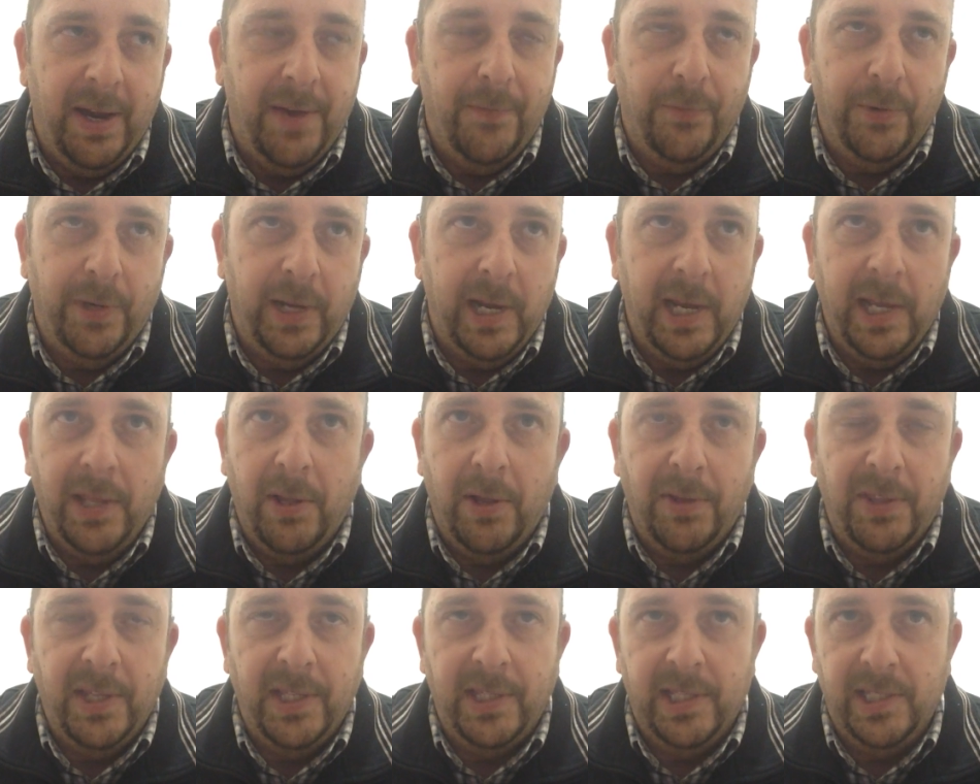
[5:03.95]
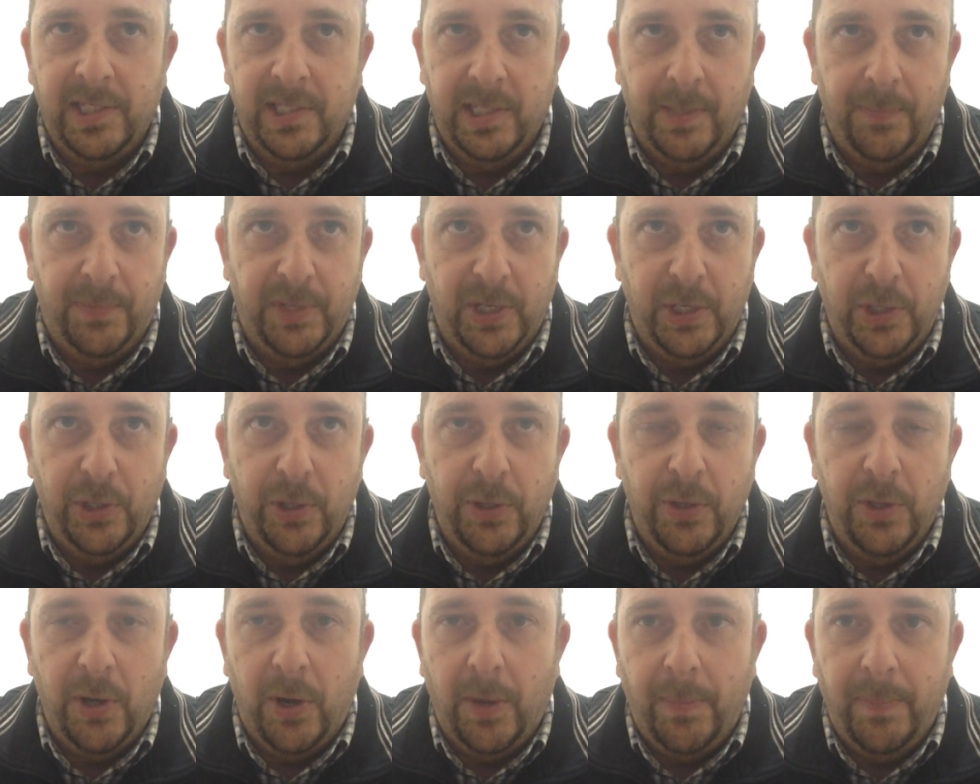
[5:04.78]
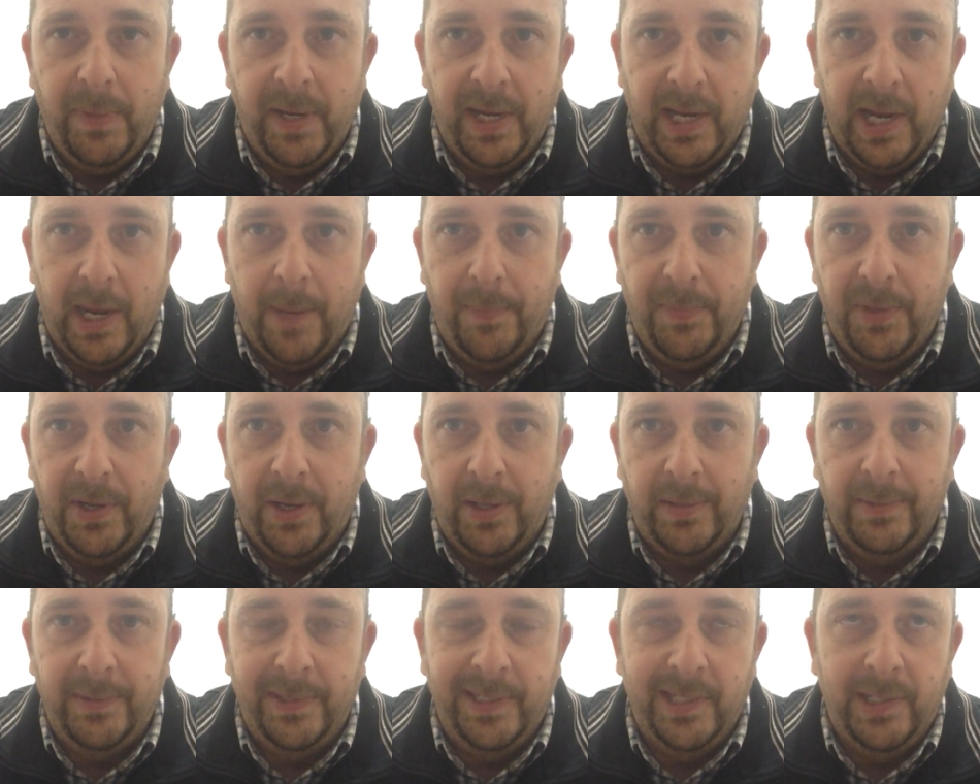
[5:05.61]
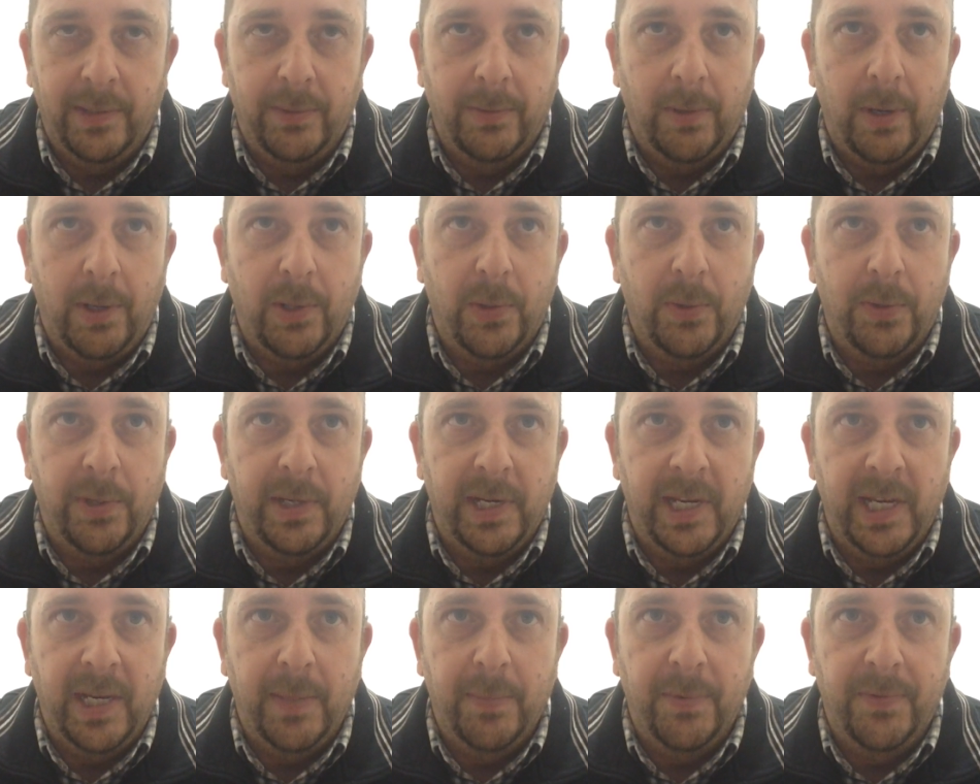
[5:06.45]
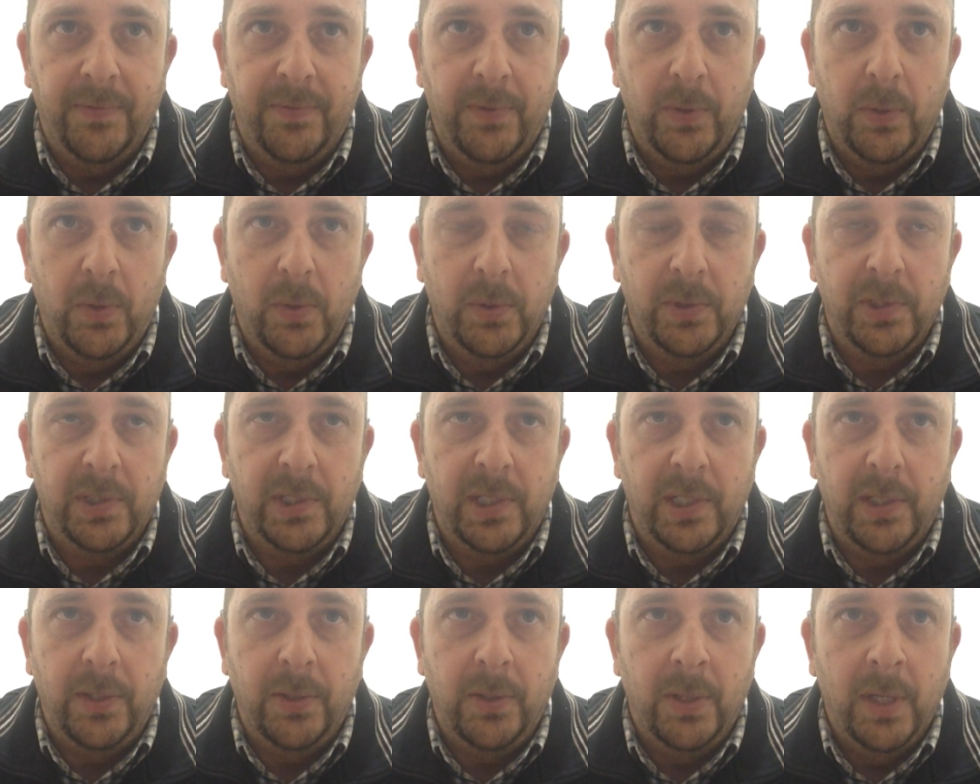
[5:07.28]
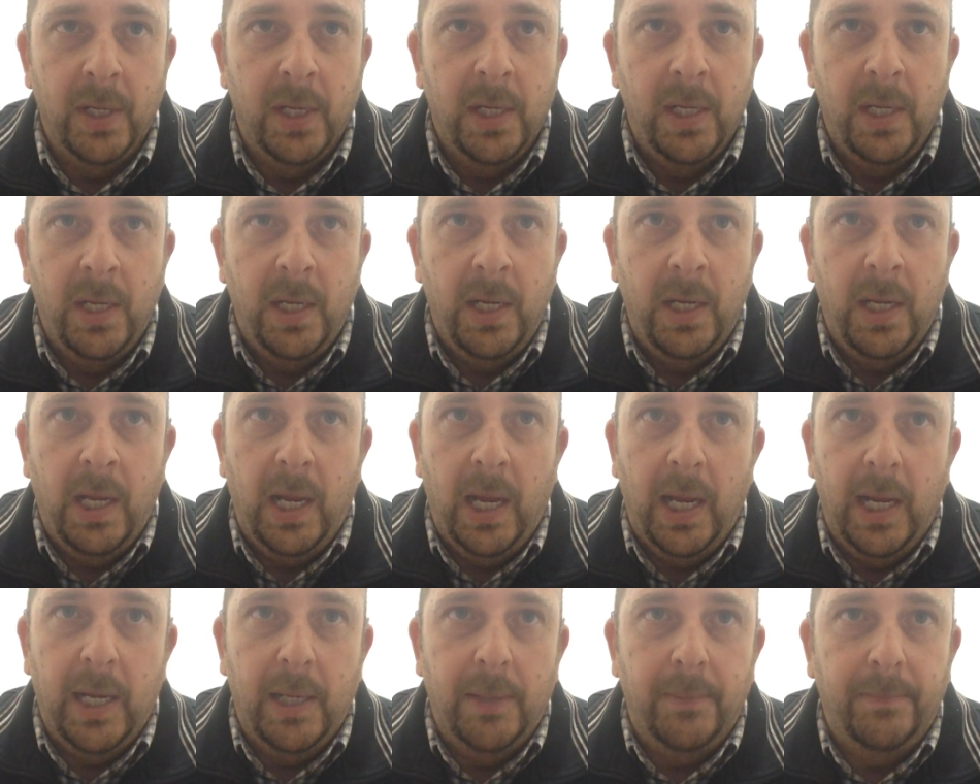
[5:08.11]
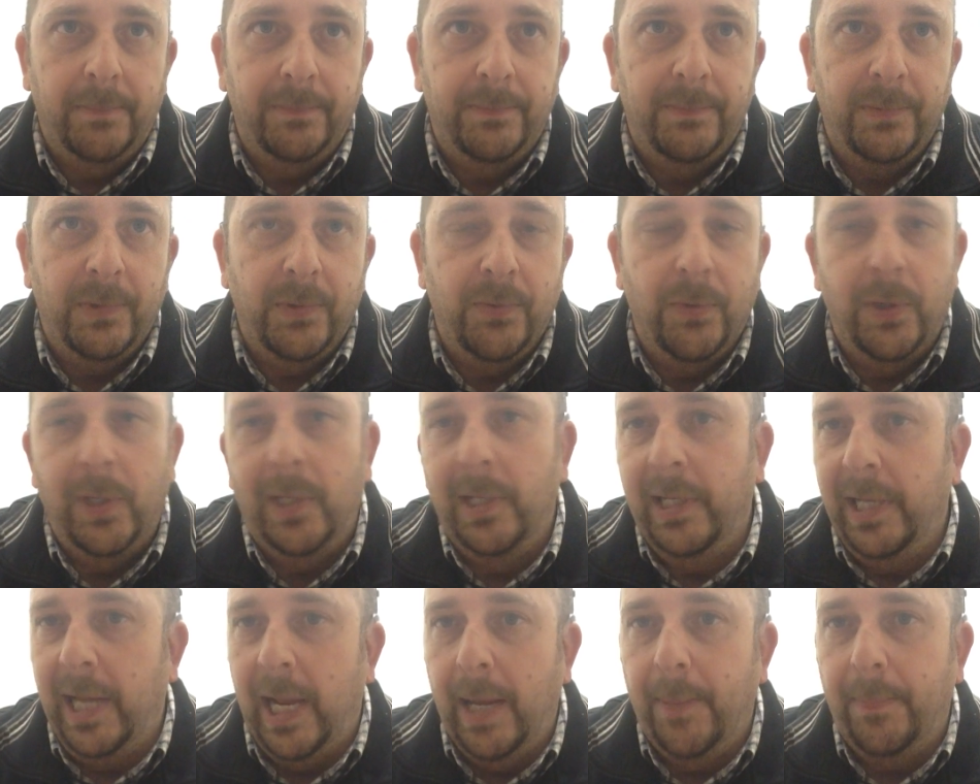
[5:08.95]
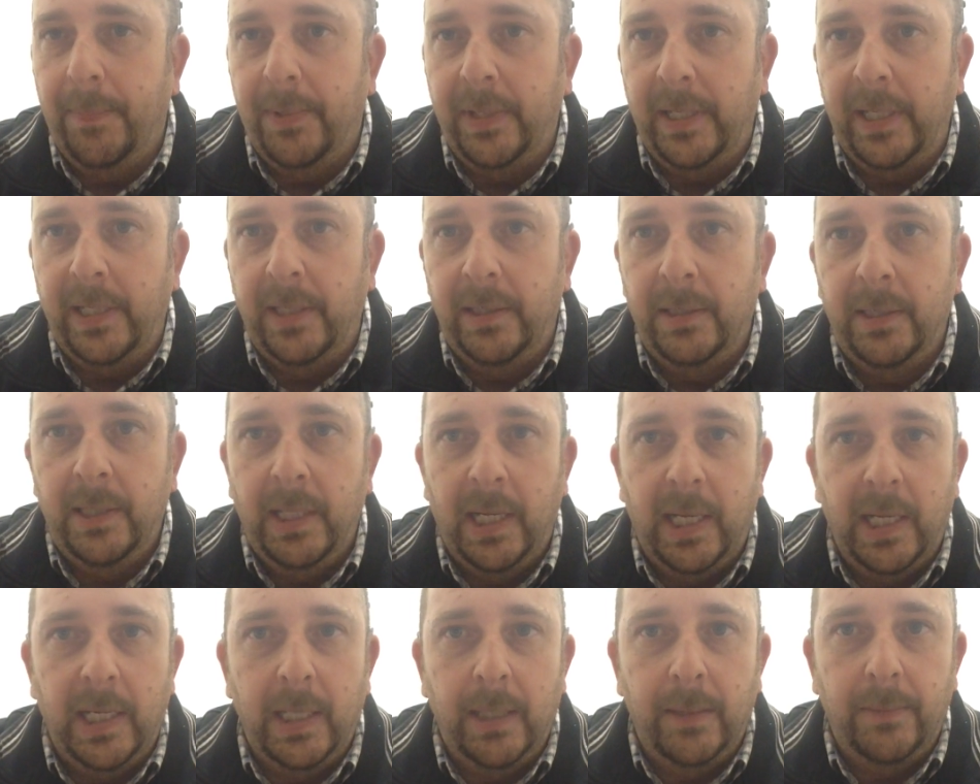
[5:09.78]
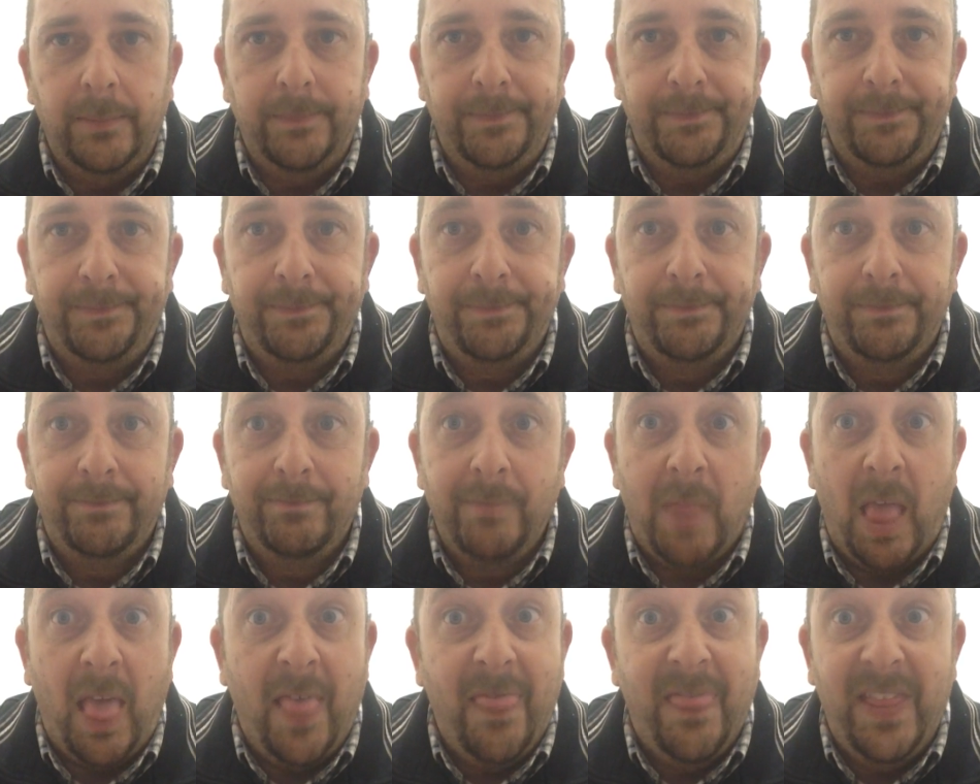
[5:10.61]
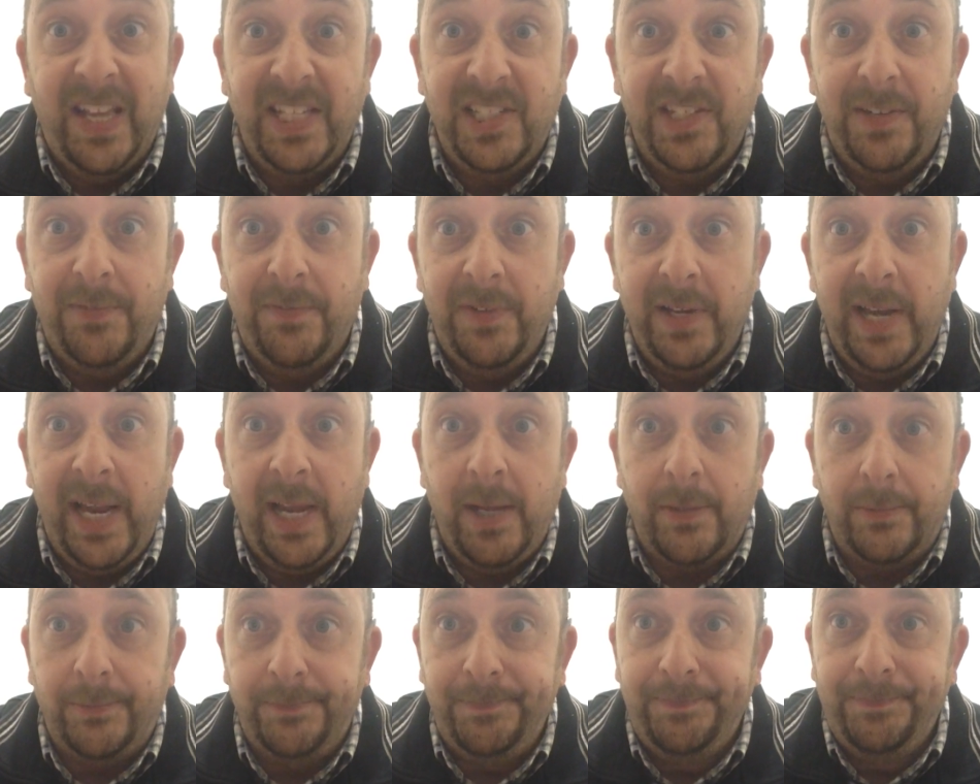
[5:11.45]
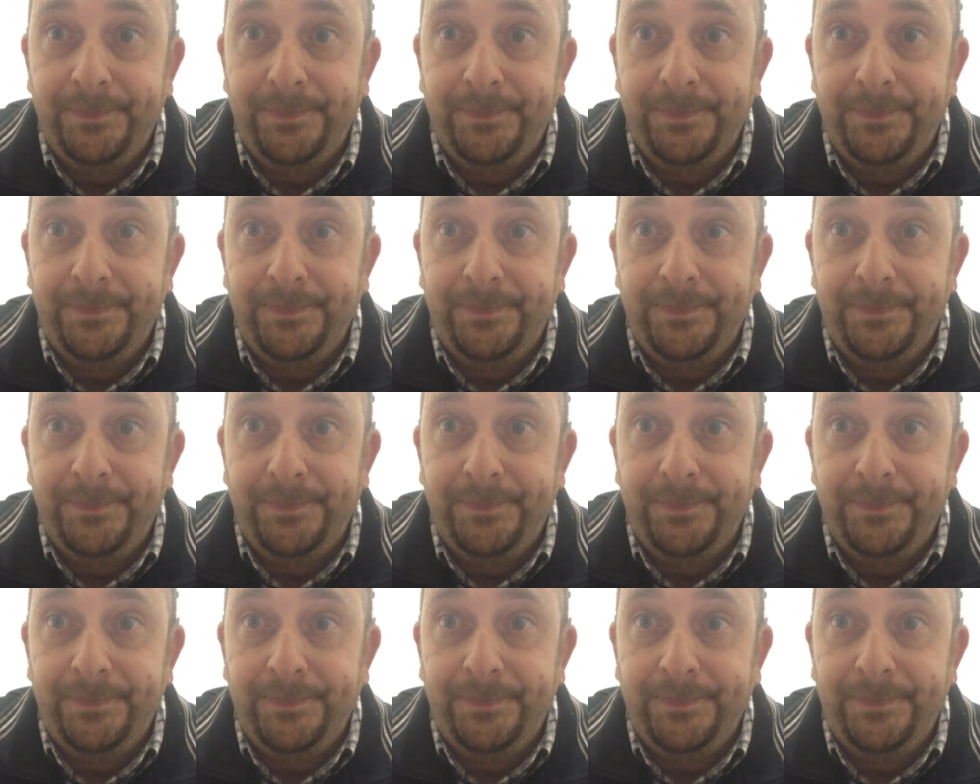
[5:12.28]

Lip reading: every day I think there's something new that I pick up that I couldn't hear before. So, really happy. That's it for now.